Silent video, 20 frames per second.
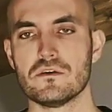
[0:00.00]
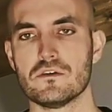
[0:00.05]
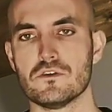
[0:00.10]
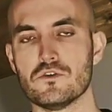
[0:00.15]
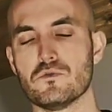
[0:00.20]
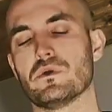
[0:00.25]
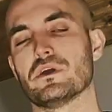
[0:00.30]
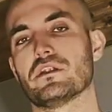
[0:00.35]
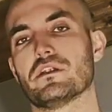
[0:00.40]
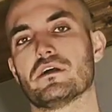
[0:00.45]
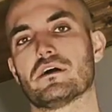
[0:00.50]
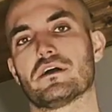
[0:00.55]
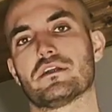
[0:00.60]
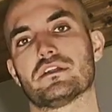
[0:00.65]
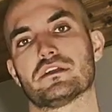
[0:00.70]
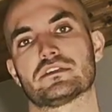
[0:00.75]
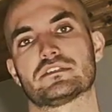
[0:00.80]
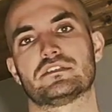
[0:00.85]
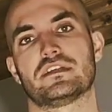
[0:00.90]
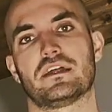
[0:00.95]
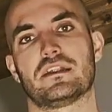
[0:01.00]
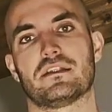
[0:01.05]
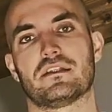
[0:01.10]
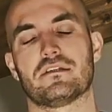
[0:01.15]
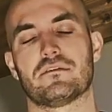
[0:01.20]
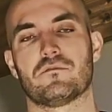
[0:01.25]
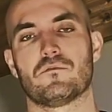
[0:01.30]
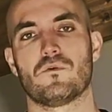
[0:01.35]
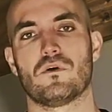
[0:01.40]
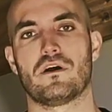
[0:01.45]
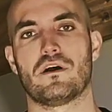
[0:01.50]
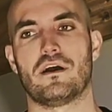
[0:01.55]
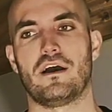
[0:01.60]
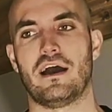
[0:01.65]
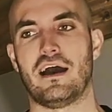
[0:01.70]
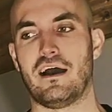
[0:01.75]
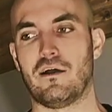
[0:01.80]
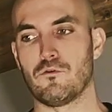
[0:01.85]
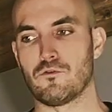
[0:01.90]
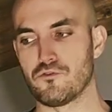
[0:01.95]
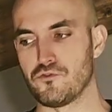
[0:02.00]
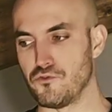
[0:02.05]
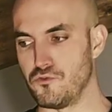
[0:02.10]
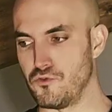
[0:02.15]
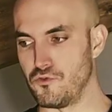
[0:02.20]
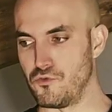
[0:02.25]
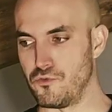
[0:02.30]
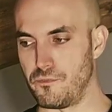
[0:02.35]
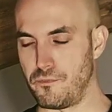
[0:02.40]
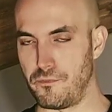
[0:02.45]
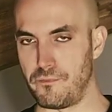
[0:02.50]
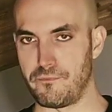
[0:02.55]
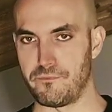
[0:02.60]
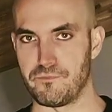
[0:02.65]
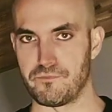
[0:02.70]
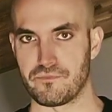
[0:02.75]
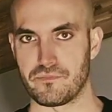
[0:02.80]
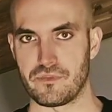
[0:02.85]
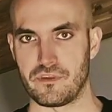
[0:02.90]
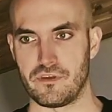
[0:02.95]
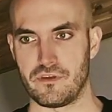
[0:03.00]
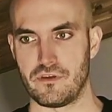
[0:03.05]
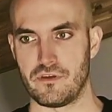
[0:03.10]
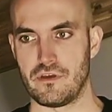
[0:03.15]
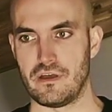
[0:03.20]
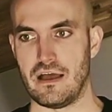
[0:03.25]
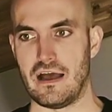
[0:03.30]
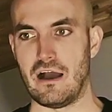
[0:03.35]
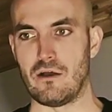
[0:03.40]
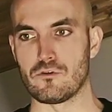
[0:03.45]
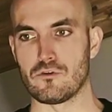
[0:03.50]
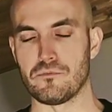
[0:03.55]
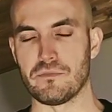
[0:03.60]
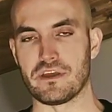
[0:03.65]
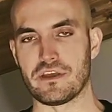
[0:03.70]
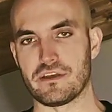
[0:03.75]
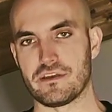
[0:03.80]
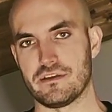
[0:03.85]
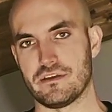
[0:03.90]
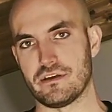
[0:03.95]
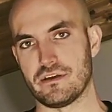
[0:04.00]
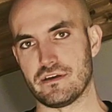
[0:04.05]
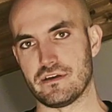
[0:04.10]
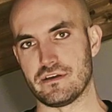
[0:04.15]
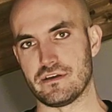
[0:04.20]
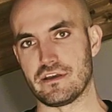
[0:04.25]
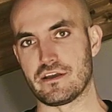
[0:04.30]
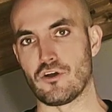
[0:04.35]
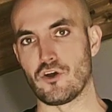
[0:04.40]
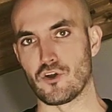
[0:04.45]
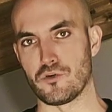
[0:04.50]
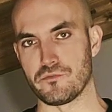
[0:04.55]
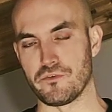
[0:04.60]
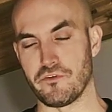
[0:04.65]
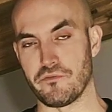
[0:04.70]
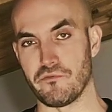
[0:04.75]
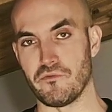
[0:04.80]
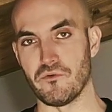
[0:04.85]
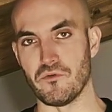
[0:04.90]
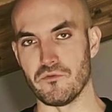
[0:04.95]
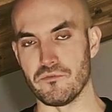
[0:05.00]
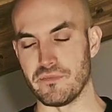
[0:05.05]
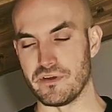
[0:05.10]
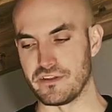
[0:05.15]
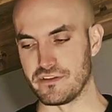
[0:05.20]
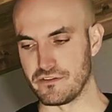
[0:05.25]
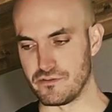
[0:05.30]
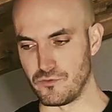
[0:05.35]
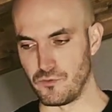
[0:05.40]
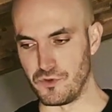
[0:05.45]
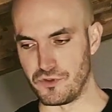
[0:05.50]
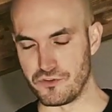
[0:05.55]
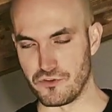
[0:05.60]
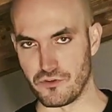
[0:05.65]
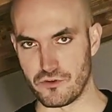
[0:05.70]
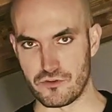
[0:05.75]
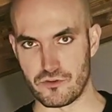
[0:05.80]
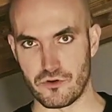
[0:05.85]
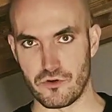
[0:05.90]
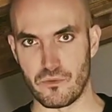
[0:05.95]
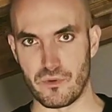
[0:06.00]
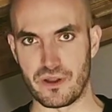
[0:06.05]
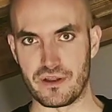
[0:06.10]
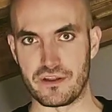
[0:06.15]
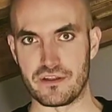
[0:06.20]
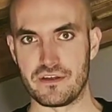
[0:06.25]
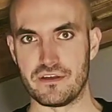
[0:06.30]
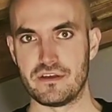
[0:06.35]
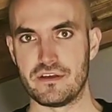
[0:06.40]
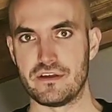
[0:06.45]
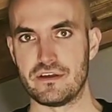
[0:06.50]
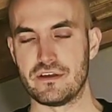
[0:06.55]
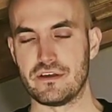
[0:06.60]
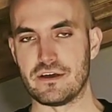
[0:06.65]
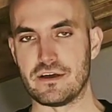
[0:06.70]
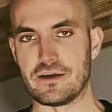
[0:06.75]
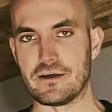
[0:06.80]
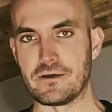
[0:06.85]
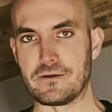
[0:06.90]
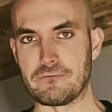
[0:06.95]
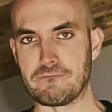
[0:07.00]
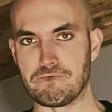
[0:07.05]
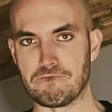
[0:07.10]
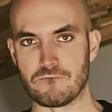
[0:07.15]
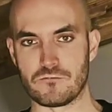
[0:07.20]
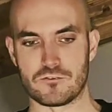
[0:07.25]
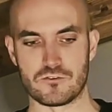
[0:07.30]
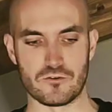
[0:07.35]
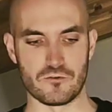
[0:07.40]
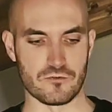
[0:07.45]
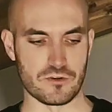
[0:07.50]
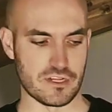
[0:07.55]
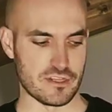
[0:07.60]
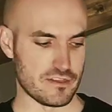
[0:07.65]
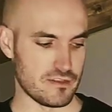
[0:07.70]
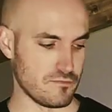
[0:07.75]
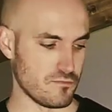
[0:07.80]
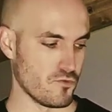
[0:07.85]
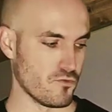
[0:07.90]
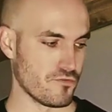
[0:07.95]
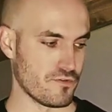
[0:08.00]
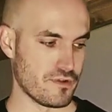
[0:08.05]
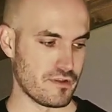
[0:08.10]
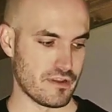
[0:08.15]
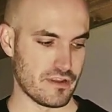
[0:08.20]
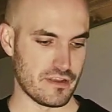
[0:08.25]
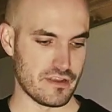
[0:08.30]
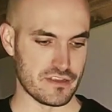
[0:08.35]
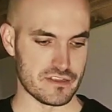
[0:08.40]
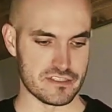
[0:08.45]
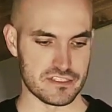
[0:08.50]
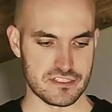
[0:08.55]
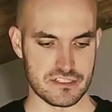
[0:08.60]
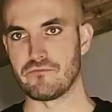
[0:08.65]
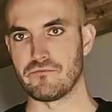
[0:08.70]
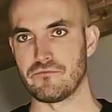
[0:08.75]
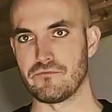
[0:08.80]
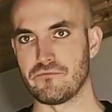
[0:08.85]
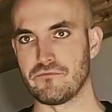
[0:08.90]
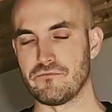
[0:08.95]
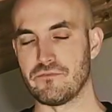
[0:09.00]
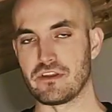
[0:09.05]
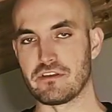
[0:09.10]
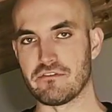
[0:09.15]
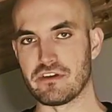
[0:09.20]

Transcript: you will understand how to make economy of movement with your throw end, so that the movement is very,